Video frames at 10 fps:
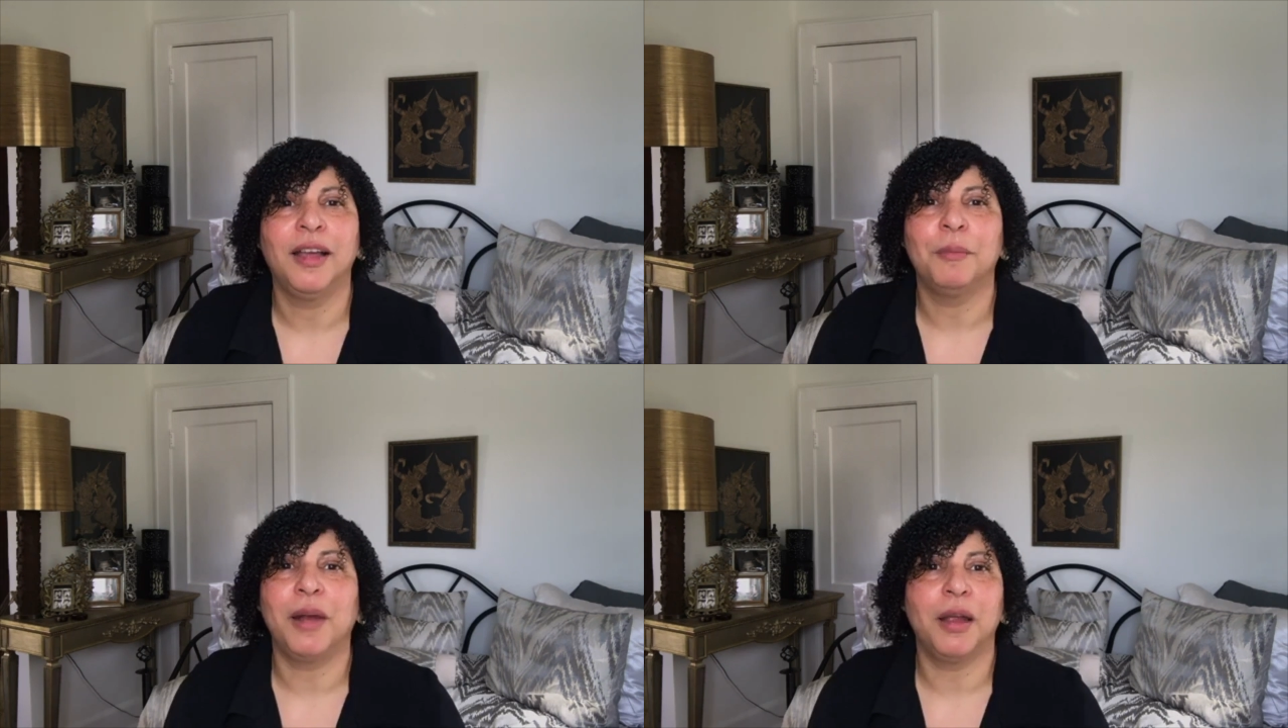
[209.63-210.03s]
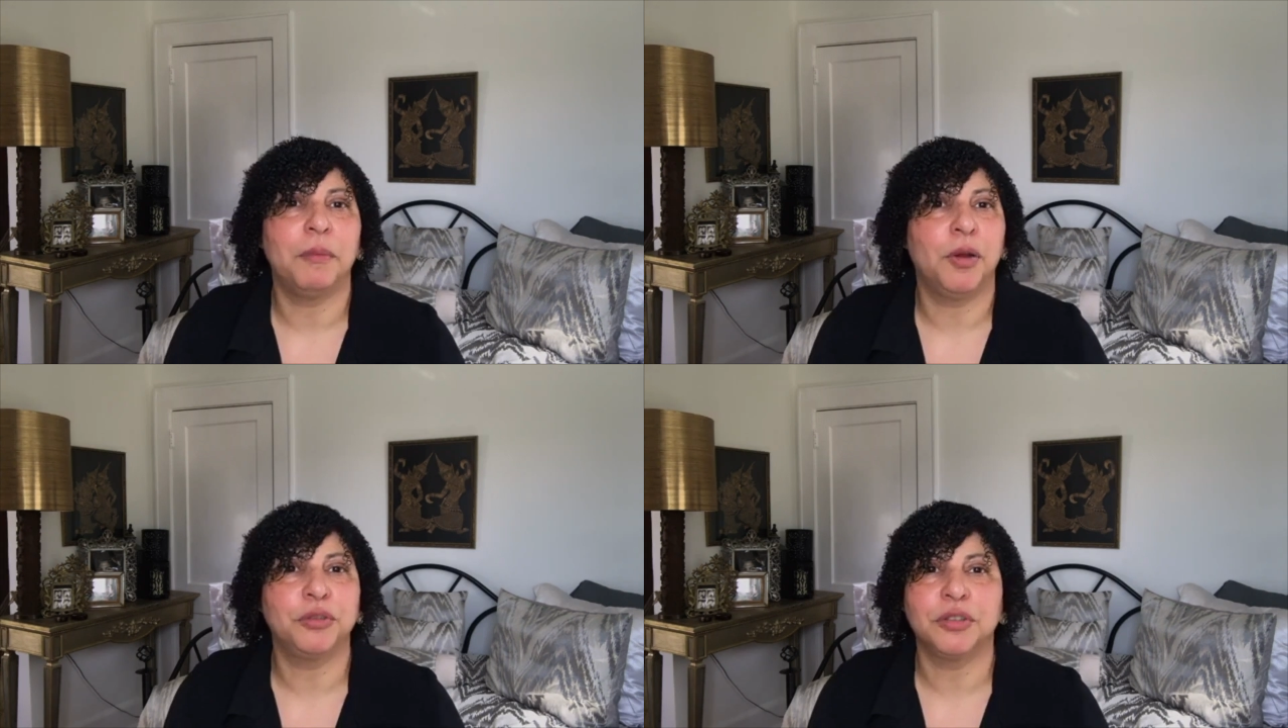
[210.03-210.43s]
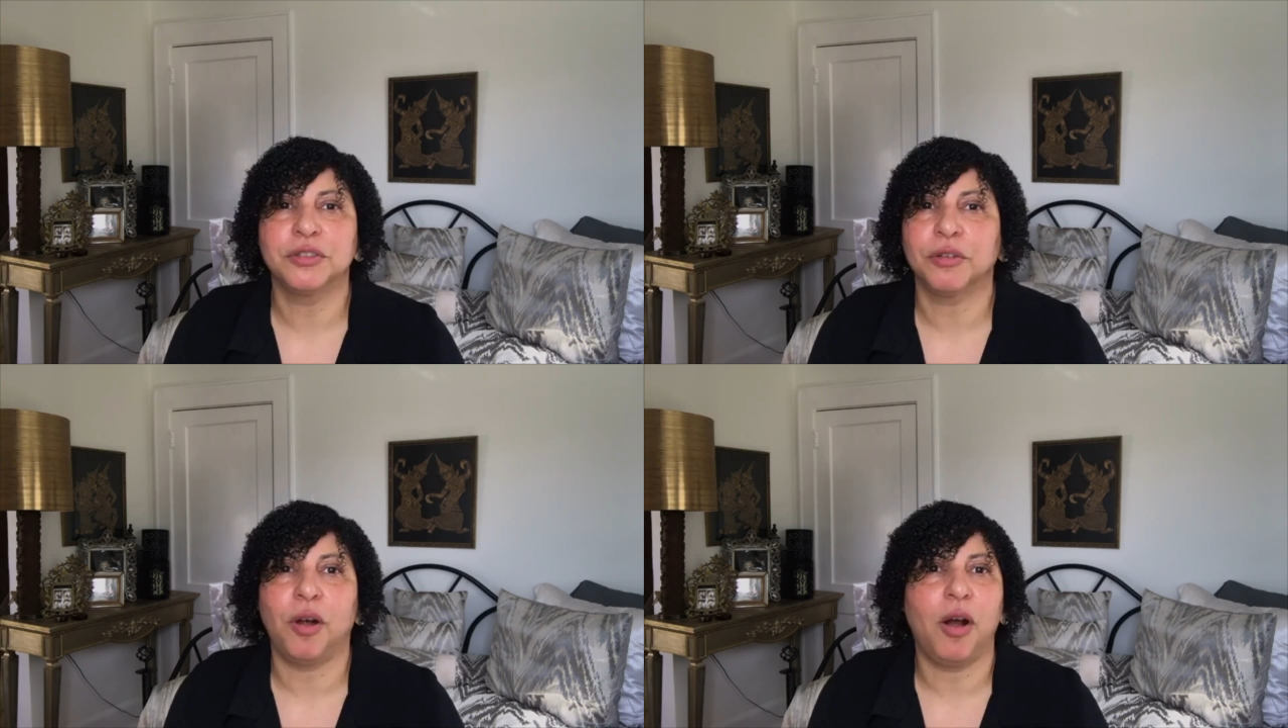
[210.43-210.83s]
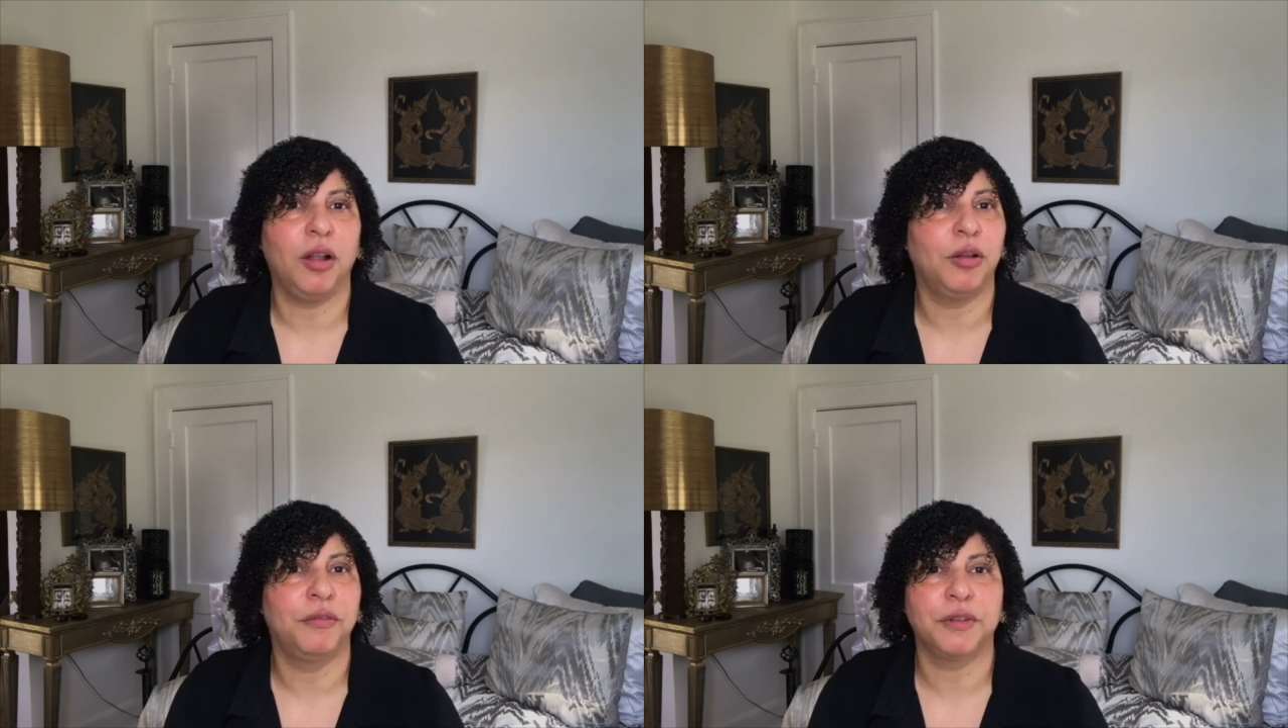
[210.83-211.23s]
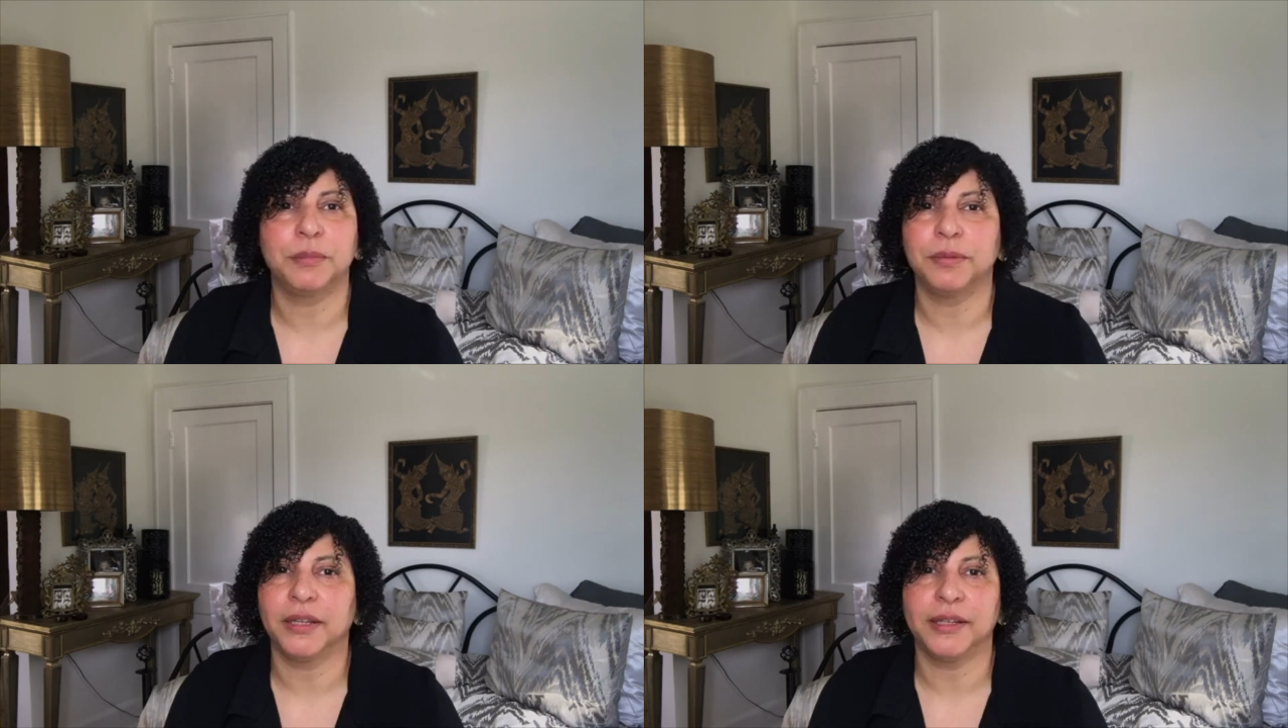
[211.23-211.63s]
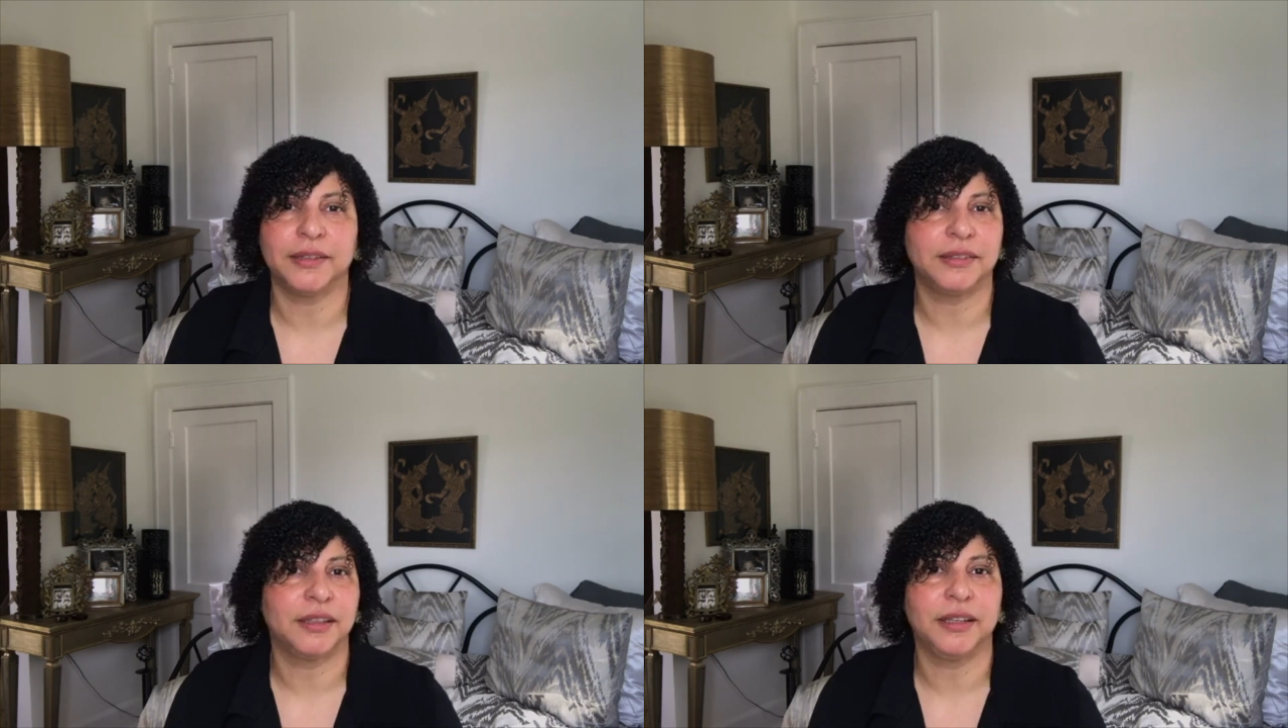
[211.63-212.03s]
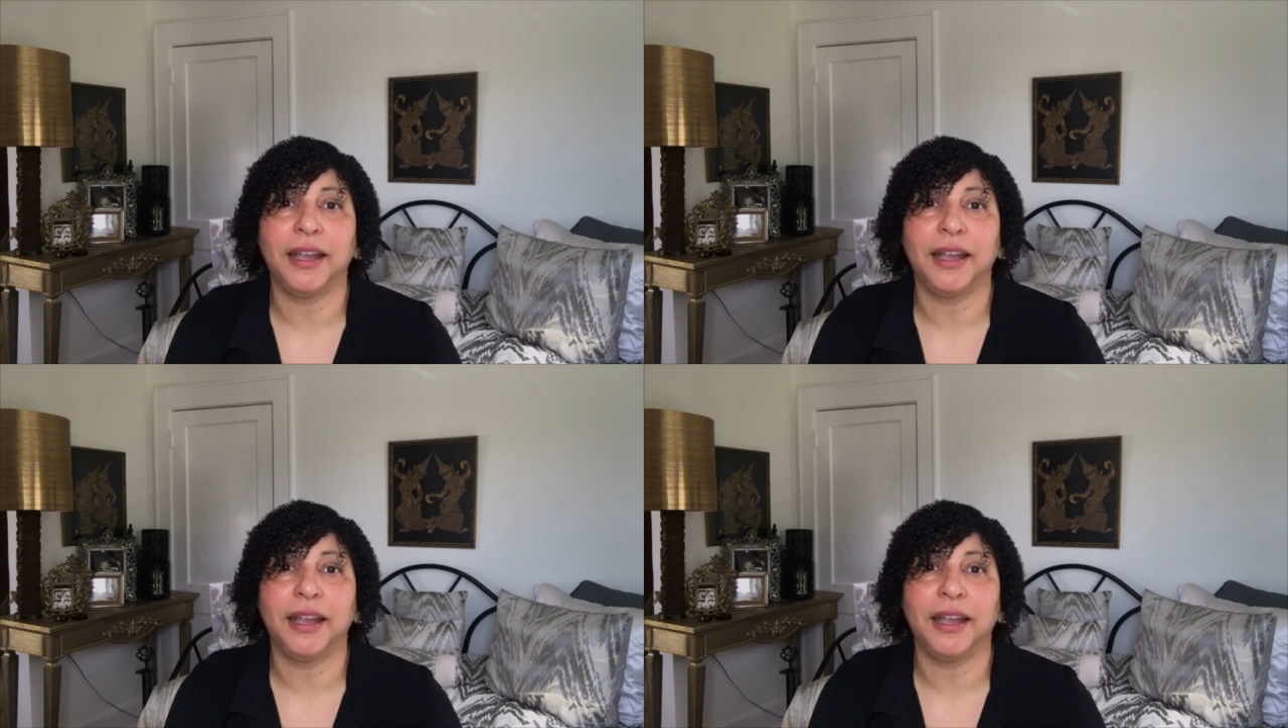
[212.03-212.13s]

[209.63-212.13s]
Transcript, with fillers: My emotions are all over the place.